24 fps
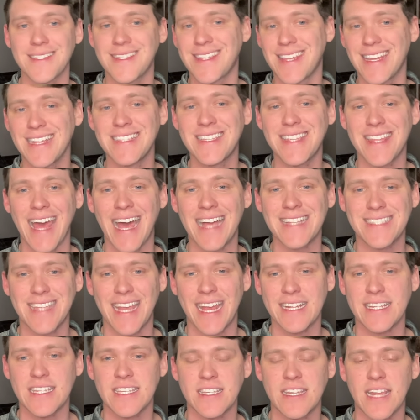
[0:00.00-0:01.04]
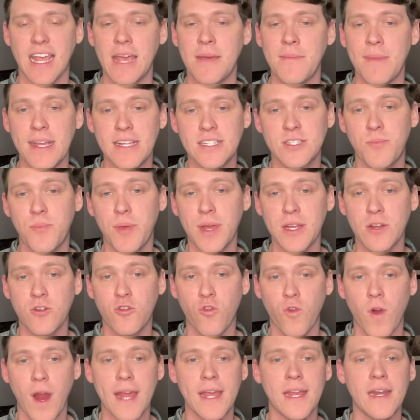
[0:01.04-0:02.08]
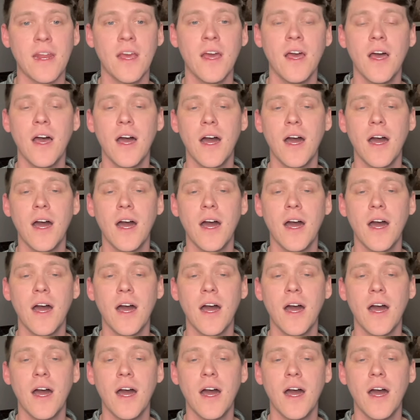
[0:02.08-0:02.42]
since that Texas game. It's been great.